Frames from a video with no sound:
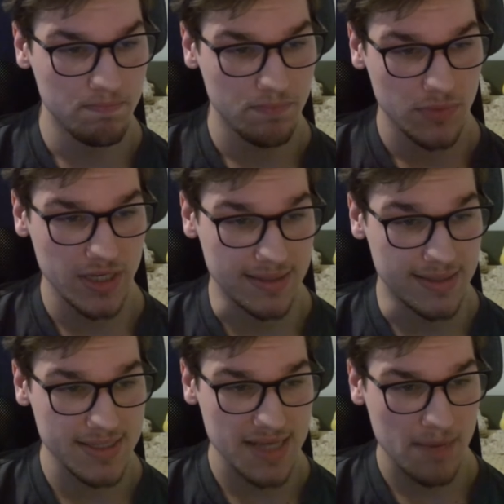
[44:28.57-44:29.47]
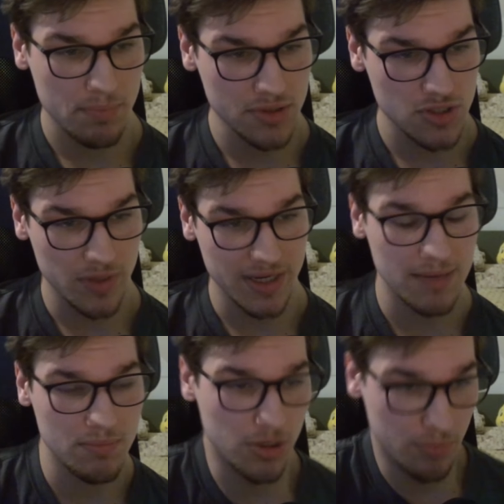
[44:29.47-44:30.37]
yeah, this happened, so I
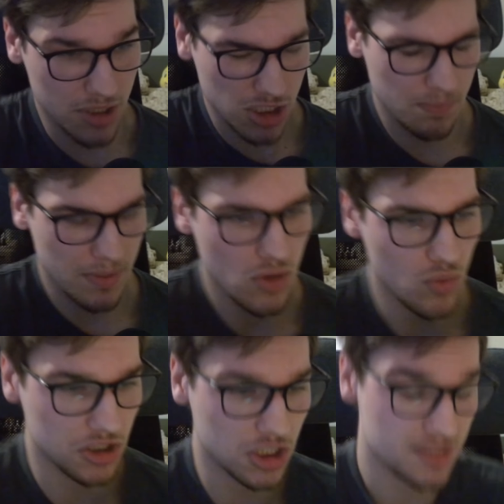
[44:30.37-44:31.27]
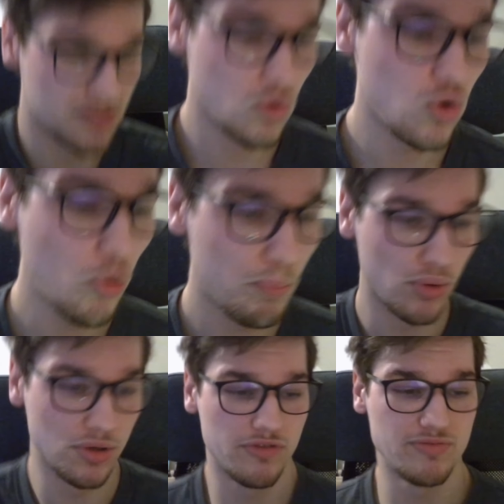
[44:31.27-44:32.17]
get my bishop out, which is the whole
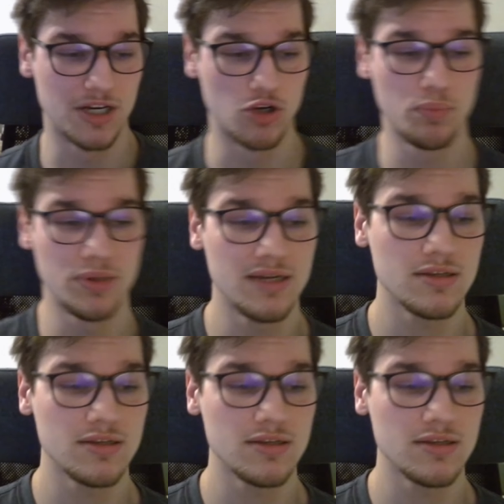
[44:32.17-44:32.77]
point of my opening.